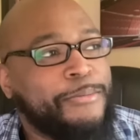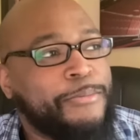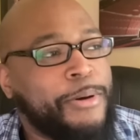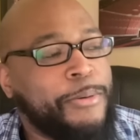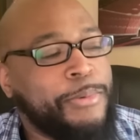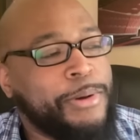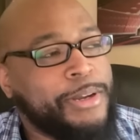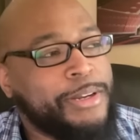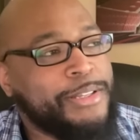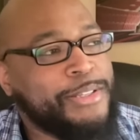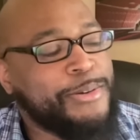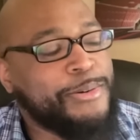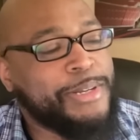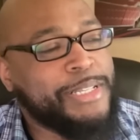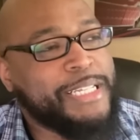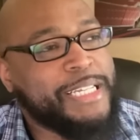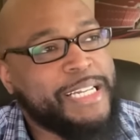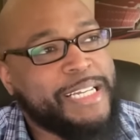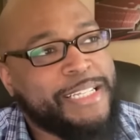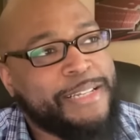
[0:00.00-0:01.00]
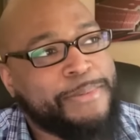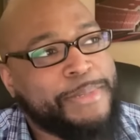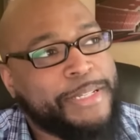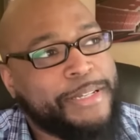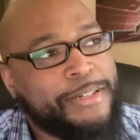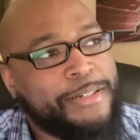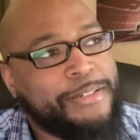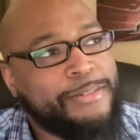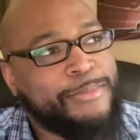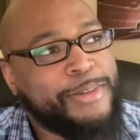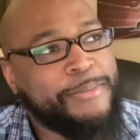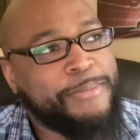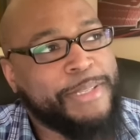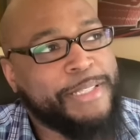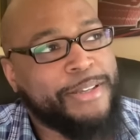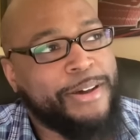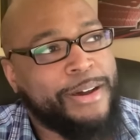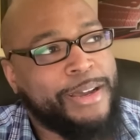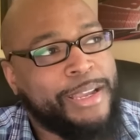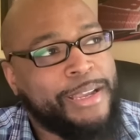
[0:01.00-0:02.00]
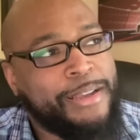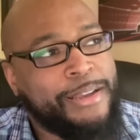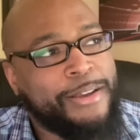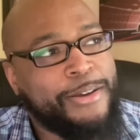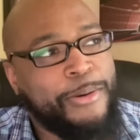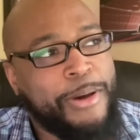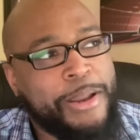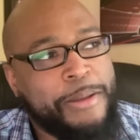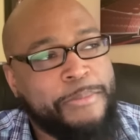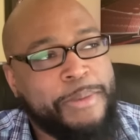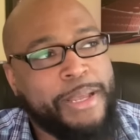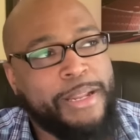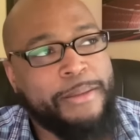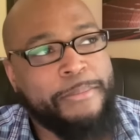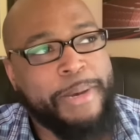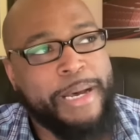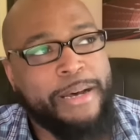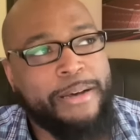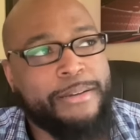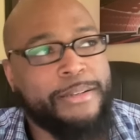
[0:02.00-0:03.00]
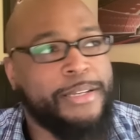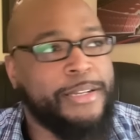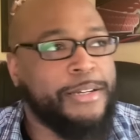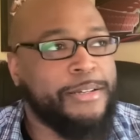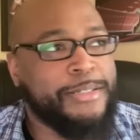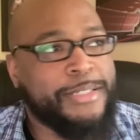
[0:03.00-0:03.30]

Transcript: what we're going to do on today's episode, we've been talking quite a bit about,